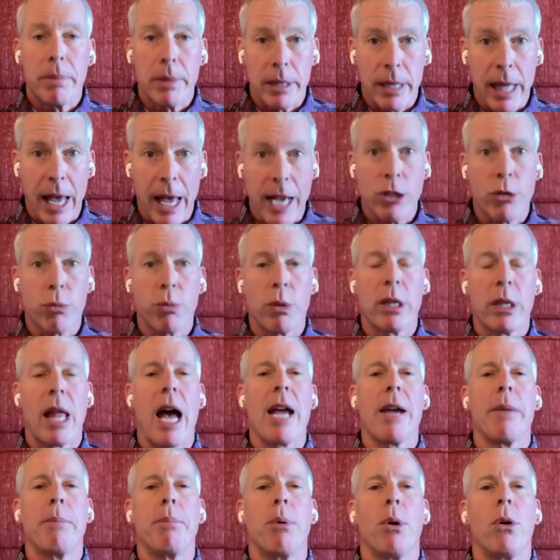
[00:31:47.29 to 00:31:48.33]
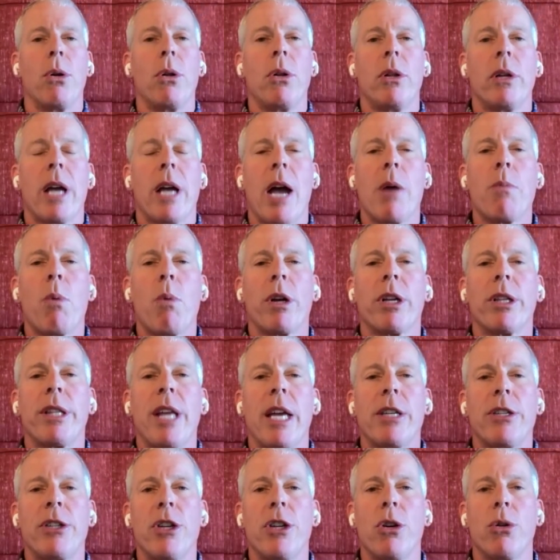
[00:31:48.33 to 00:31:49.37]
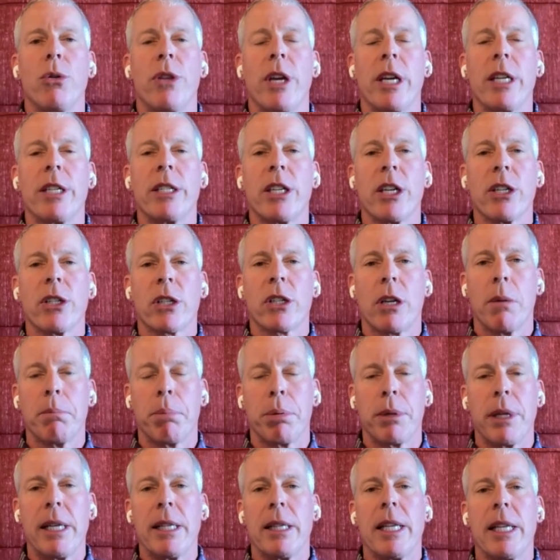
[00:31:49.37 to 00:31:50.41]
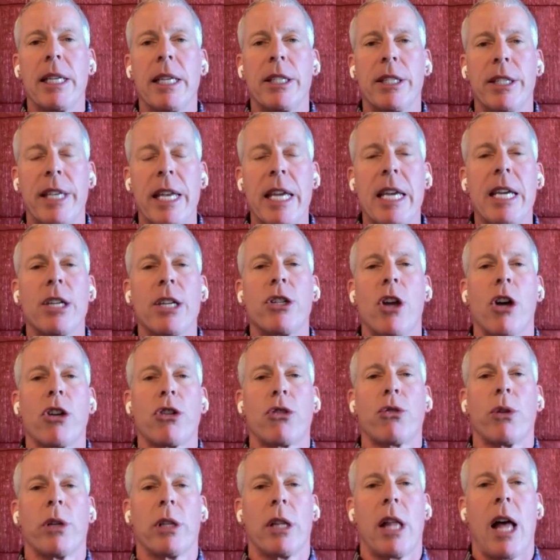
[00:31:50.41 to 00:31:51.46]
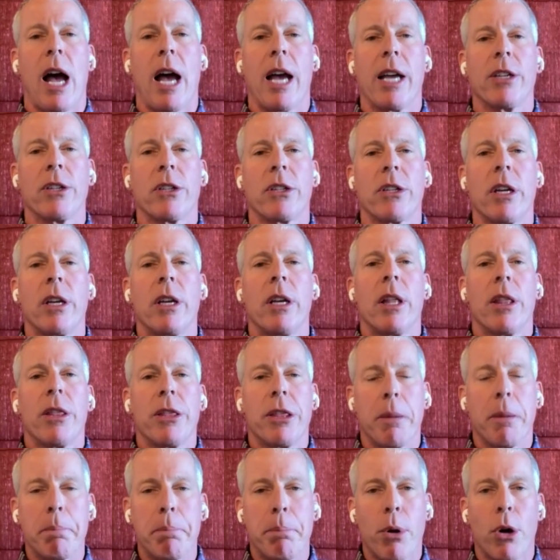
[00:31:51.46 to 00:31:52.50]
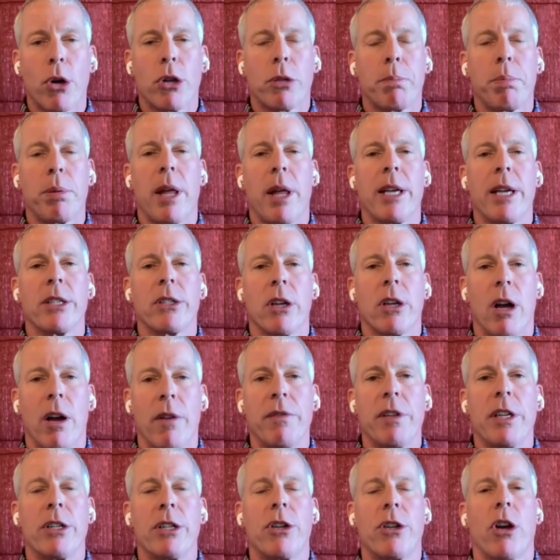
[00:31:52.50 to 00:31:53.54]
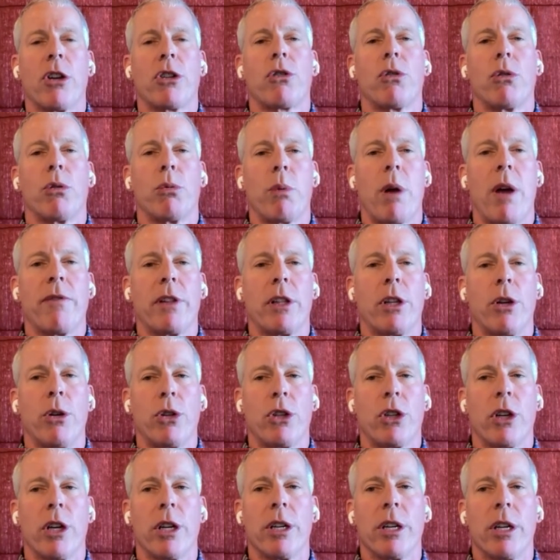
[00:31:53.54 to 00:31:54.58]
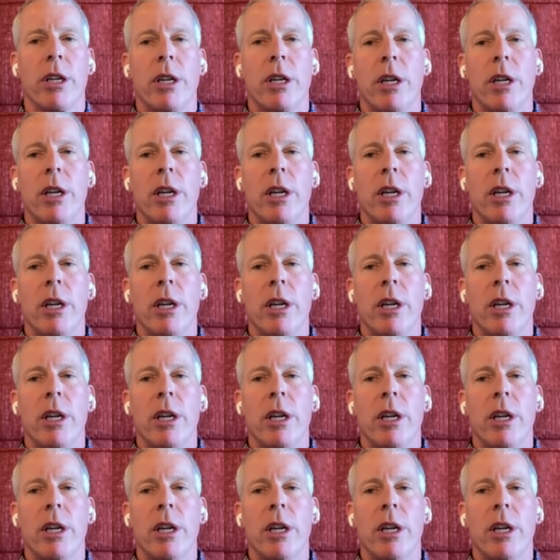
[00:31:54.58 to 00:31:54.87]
less reliable. And what did they do? They just completely deindustrialized the birthplace of the Industrial Revolution.